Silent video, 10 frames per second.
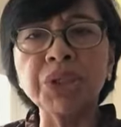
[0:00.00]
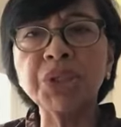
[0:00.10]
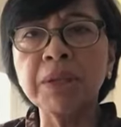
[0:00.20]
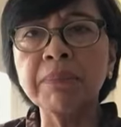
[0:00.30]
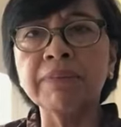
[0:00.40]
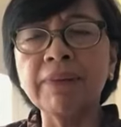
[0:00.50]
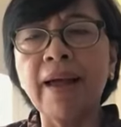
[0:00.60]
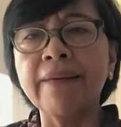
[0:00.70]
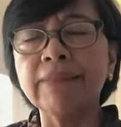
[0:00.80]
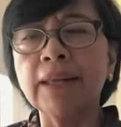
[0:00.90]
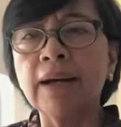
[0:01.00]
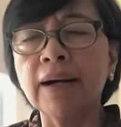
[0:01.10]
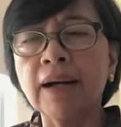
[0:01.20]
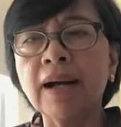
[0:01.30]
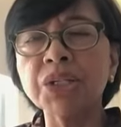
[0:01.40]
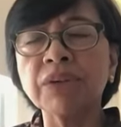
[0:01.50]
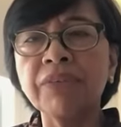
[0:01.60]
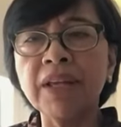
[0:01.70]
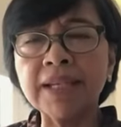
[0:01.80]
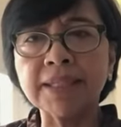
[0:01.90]
strip of land uh, as of
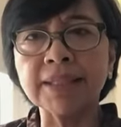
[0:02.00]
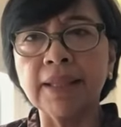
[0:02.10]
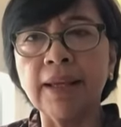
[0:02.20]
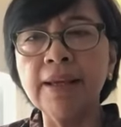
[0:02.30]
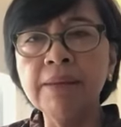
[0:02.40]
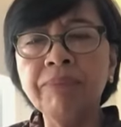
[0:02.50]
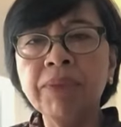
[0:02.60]
yesterday.